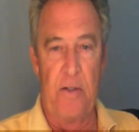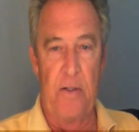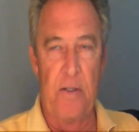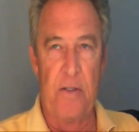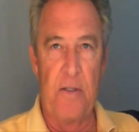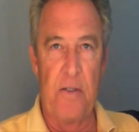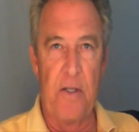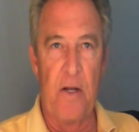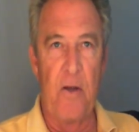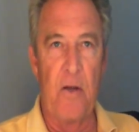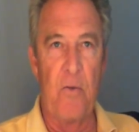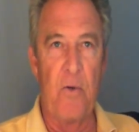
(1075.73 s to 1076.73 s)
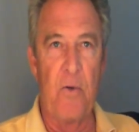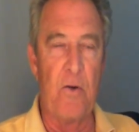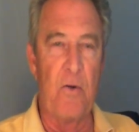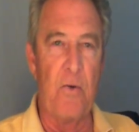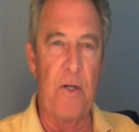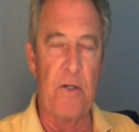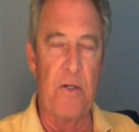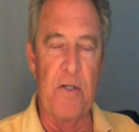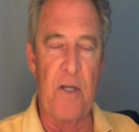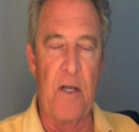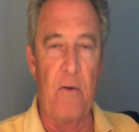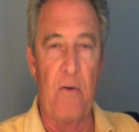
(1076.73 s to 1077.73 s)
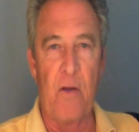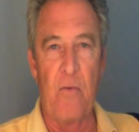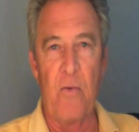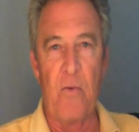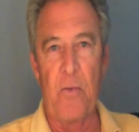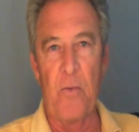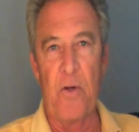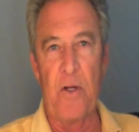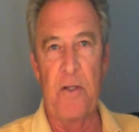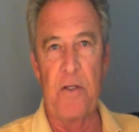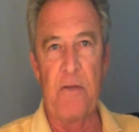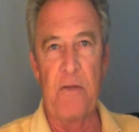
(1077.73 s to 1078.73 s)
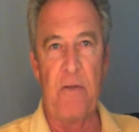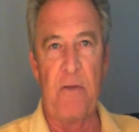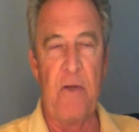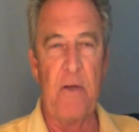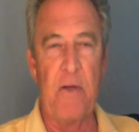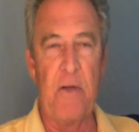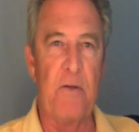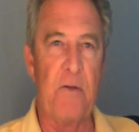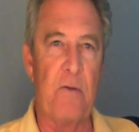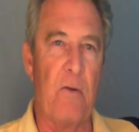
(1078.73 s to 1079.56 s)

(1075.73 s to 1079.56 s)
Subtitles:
Now, this is an area where you can go in and say, oh, I want to print a list of elevations,